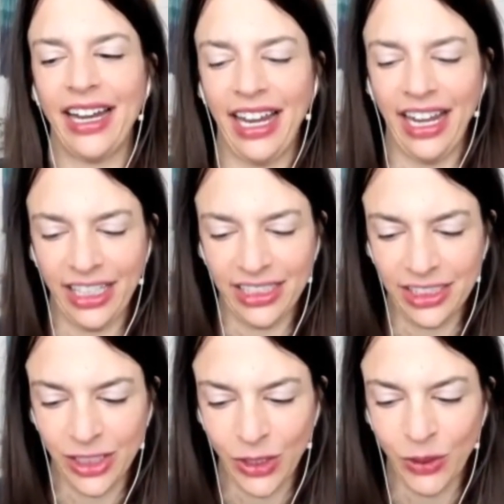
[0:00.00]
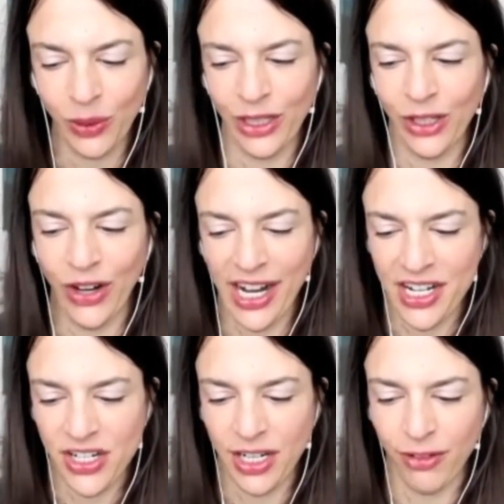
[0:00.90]
And you were in a
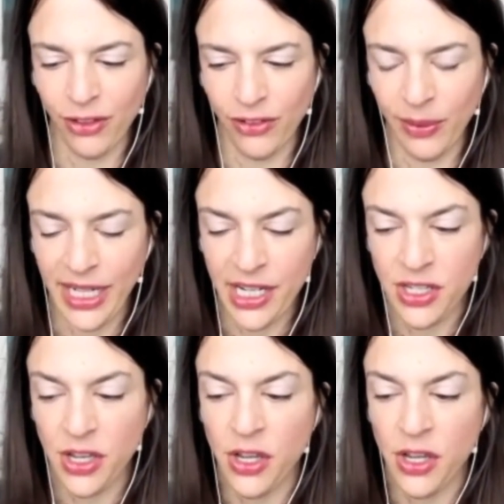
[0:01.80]
crash state for 3 weeks.